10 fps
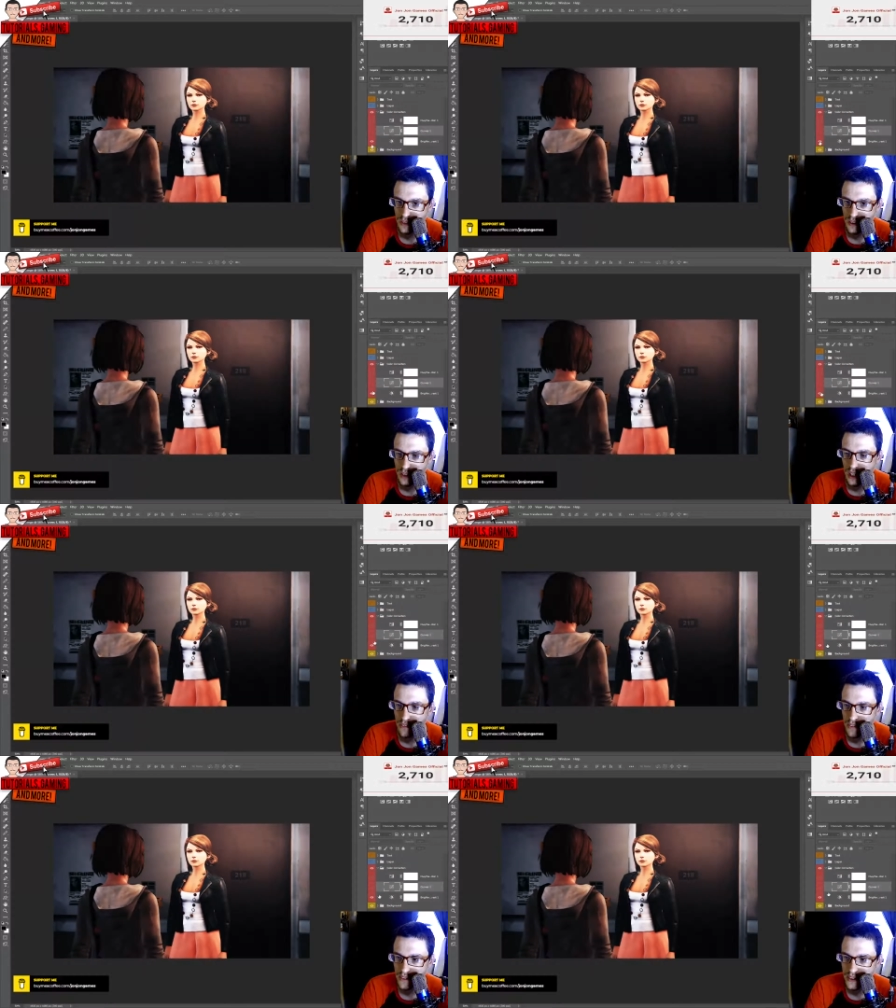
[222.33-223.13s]
if I
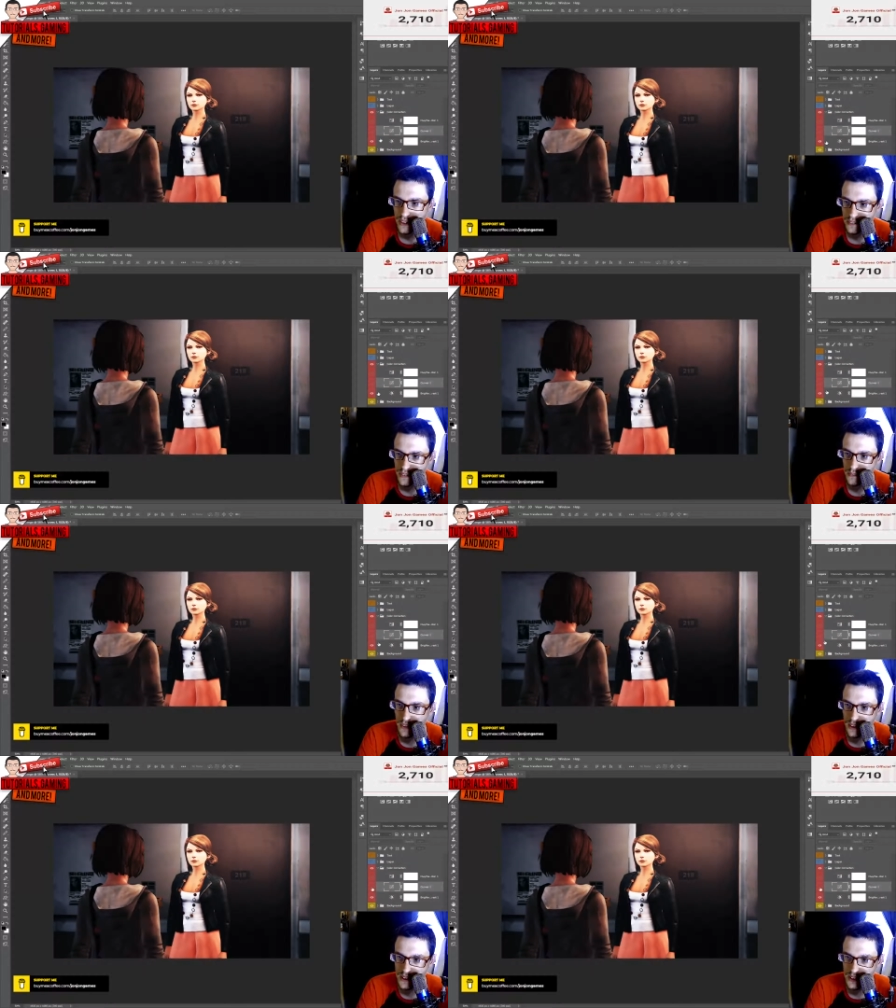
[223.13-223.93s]
re-enable the
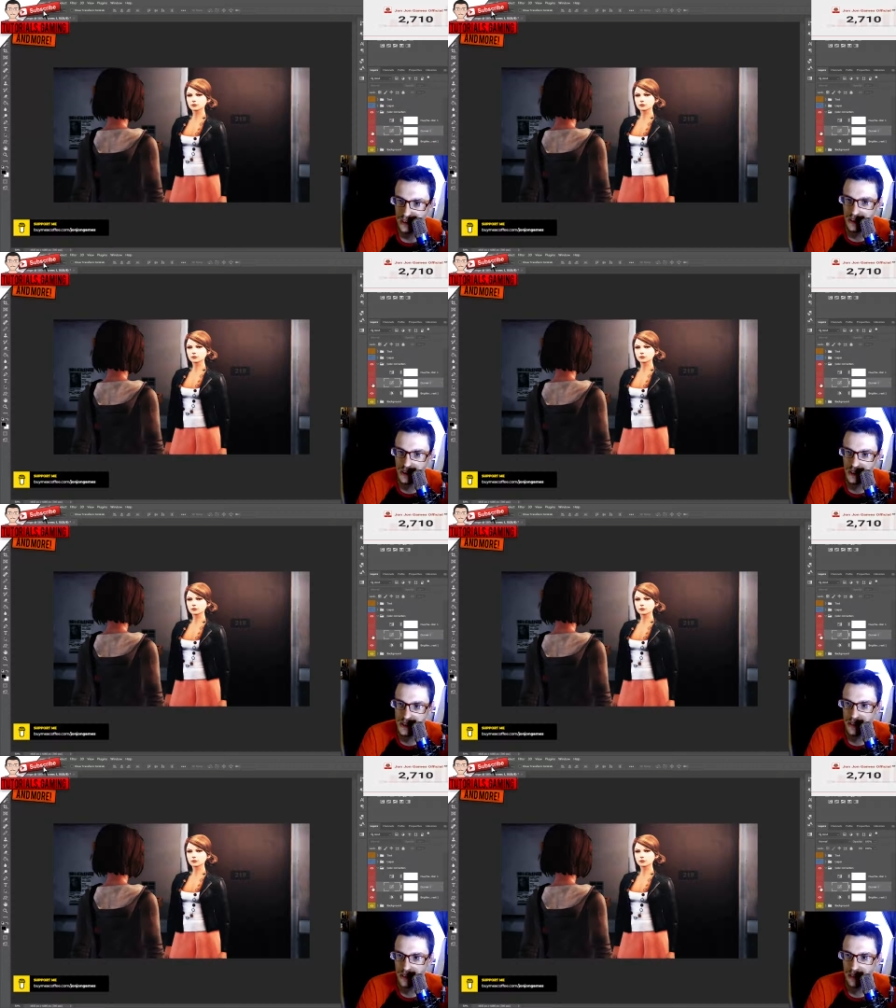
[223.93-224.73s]
brightness contrast, it
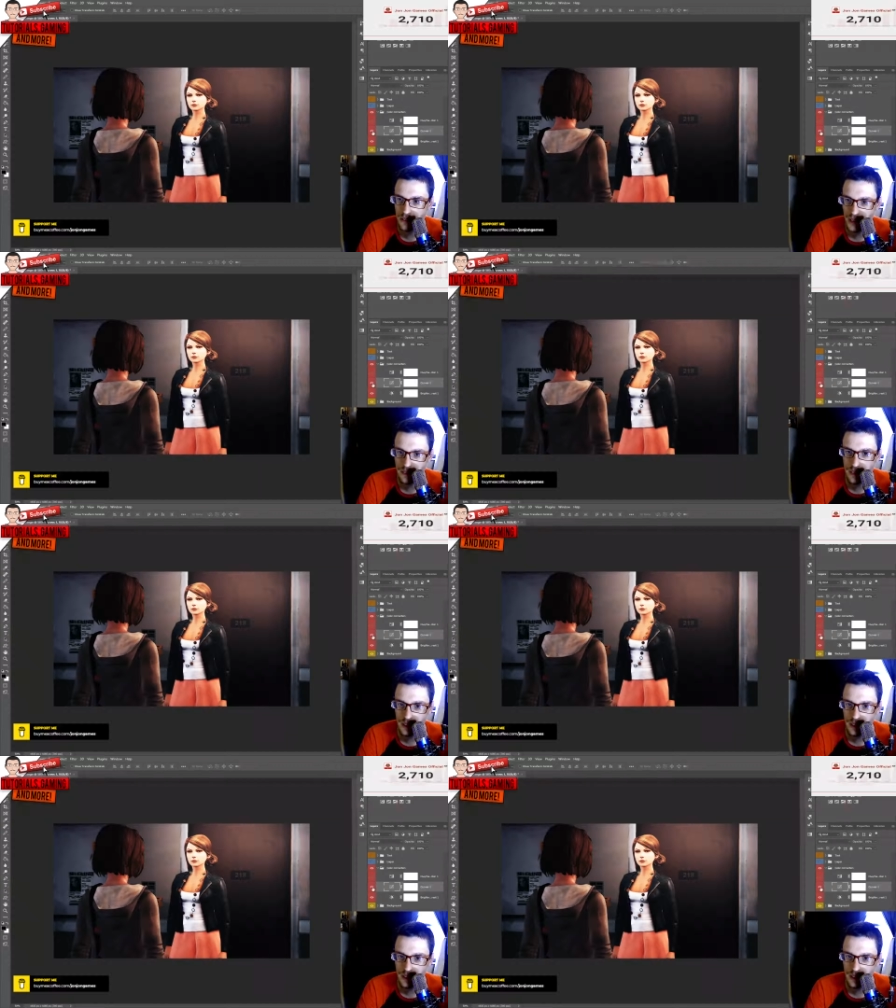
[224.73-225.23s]
will give me